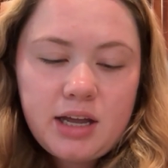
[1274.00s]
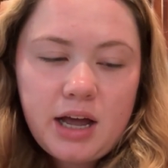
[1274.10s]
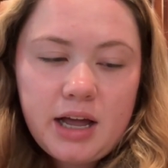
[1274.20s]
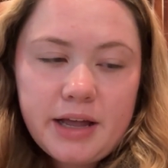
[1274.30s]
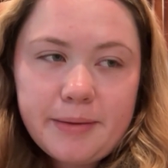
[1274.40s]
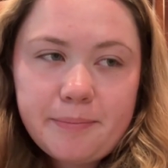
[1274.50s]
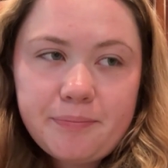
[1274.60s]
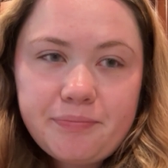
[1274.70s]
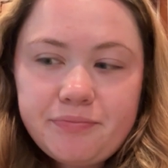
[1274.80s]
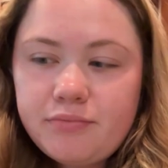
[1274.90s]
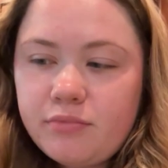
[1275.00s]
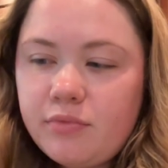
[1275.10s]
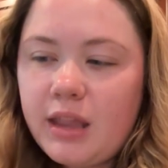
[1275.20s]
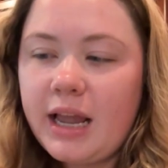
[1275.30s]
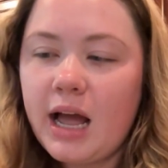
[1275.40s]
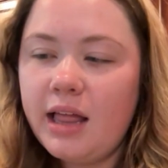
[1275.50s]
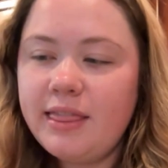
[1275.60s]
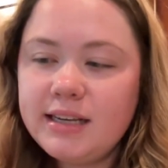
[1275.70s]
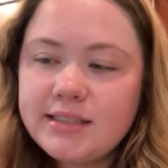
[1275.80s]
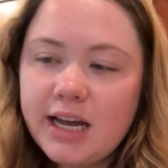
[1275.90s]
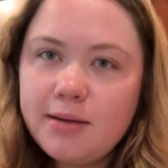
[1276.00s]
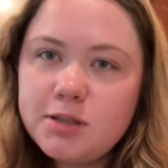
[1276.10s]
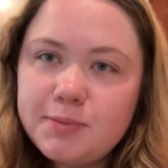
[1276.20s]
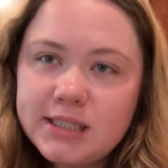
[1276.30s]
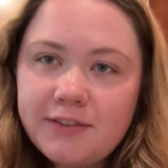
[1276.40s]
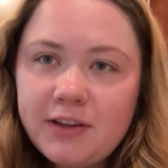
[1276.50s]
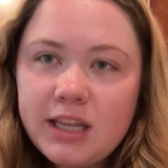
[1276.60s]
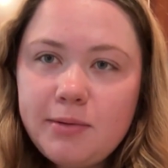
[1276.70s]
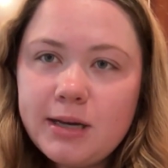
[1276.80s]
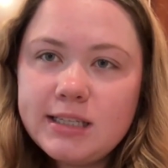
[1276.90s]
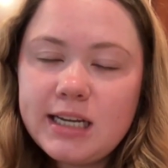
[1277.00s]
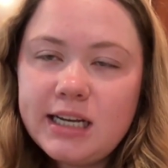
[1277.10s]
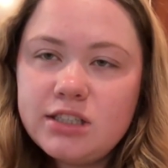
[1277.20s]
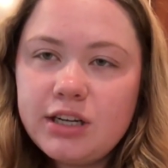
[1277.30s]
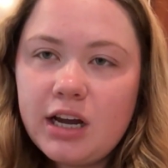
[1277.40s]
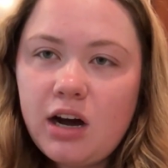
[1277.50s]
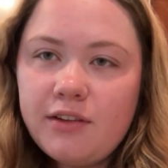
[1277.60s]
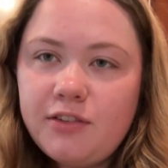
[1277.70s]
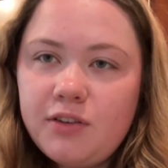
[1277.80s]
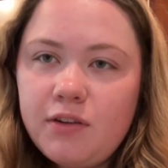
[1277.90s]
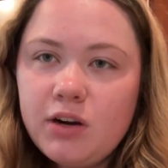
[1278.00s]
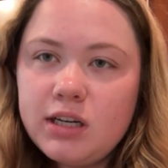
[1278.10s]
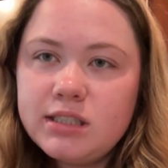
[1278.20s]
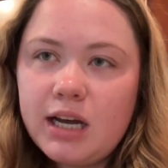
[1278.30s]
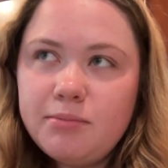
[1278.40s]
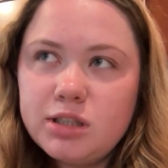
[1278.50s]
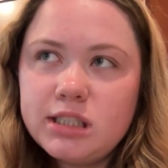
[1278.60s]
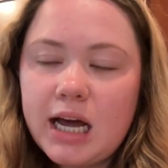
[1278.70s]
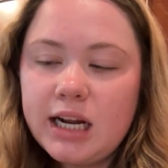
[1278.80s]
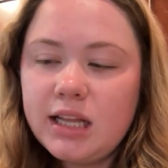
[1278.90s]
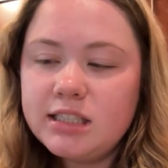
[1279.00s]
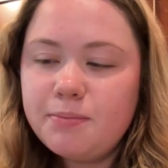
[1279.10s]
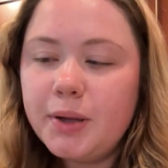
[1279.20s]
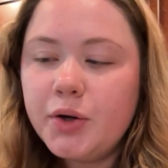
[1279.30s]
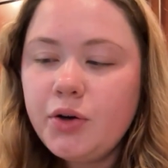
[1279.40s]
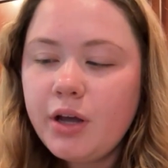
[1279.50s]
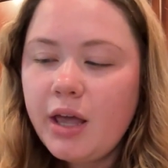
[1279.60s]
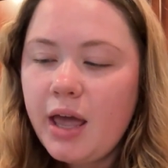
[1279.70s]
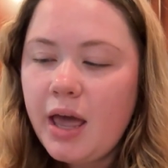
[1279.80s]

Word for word: Um, like this cup specifically because then I still get coffee flavor because I'm just adding less milk.